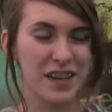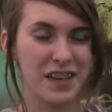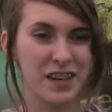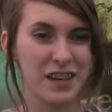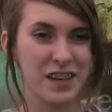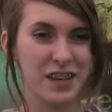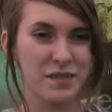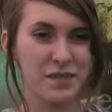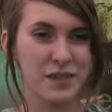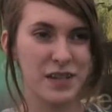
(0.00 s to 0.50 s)

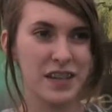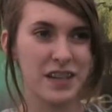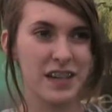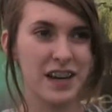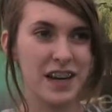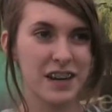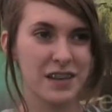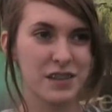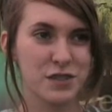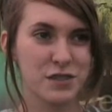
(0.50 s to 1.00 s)
here living in
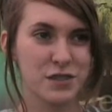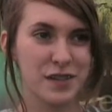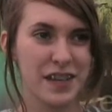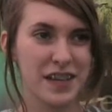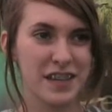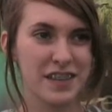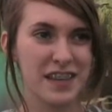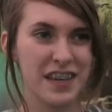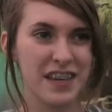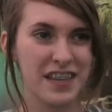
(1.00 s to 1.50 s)
luxury
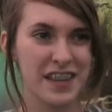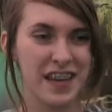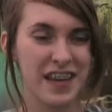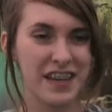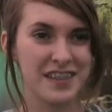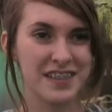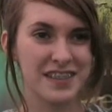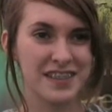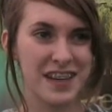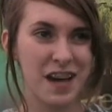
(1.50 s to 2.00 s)
and they're
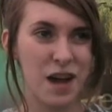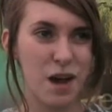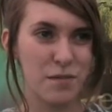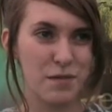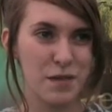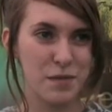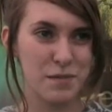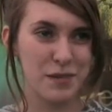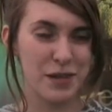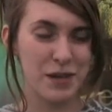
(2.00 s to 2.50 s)
there
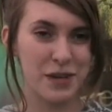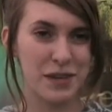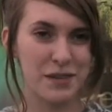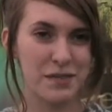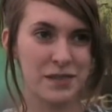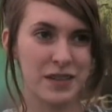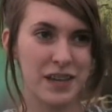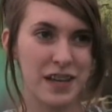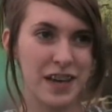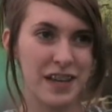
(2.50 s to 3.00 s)
starving without
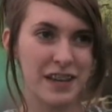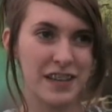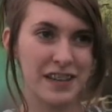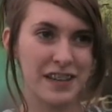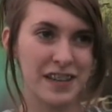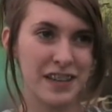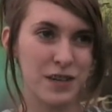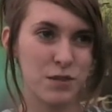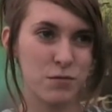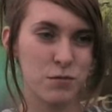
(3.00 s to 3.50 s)
even any
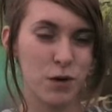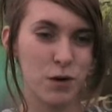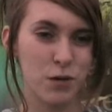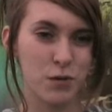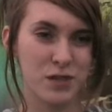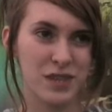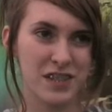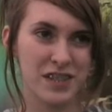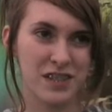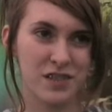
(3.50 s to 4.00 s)
clean
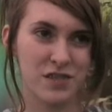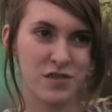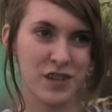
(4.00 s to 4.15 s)
water to